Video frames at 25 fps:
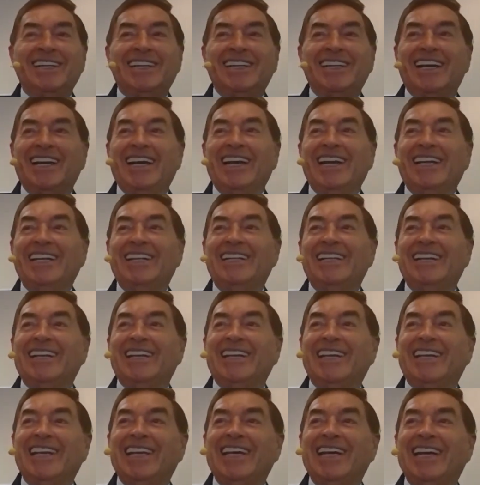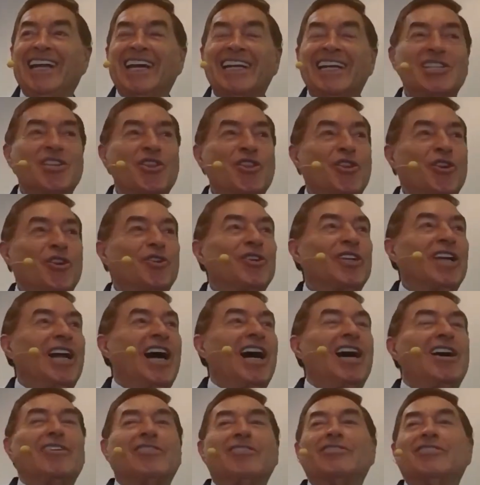and he gets thrown
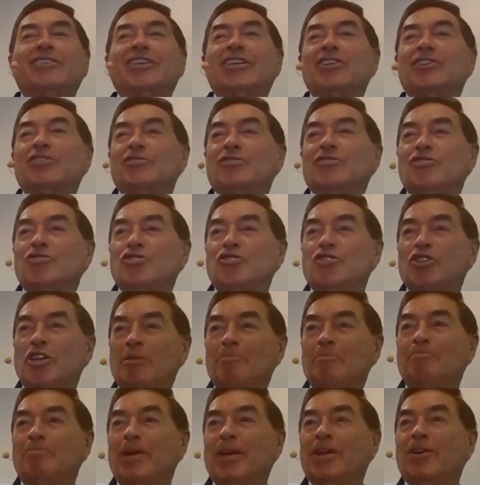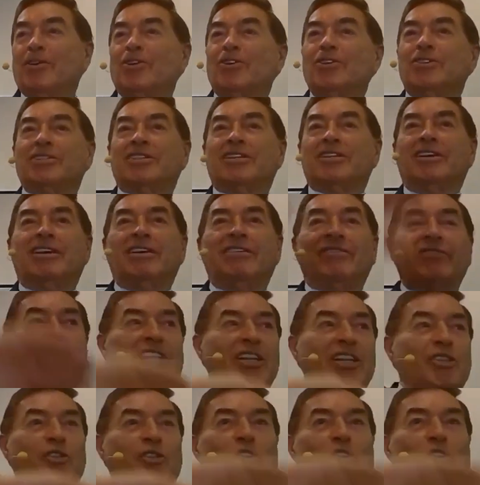out of this ship because of
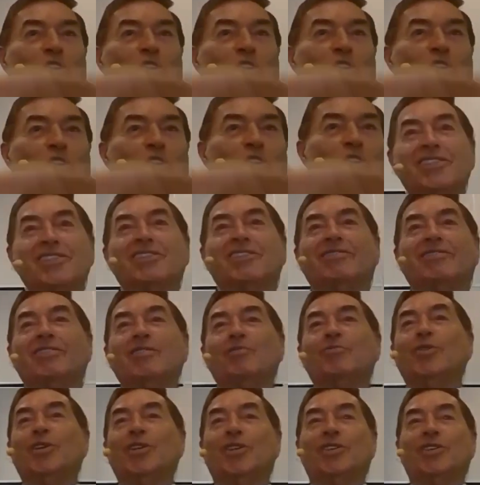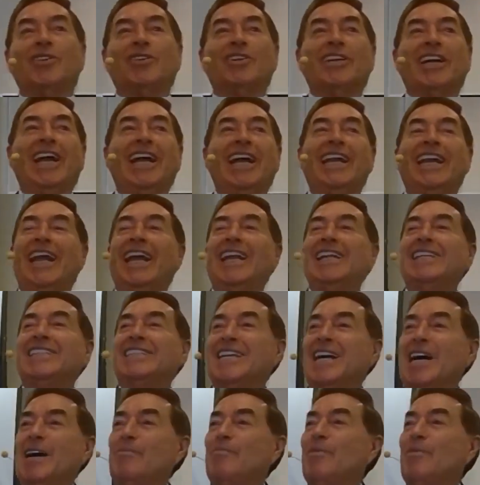the turbulence of the water and ends
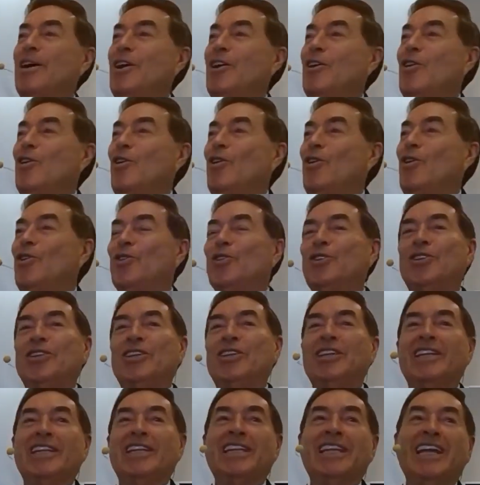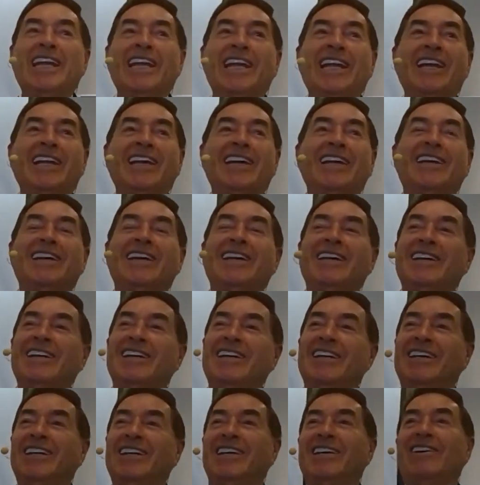up on the
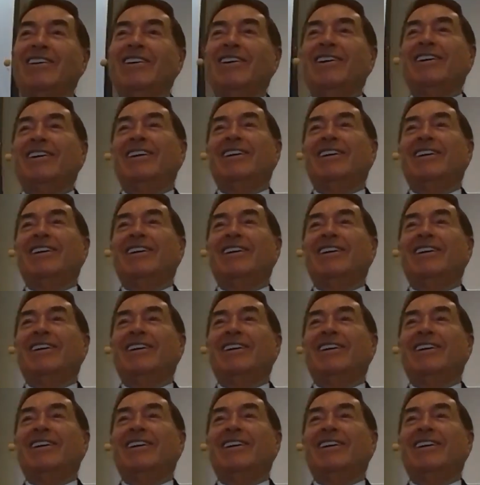uh,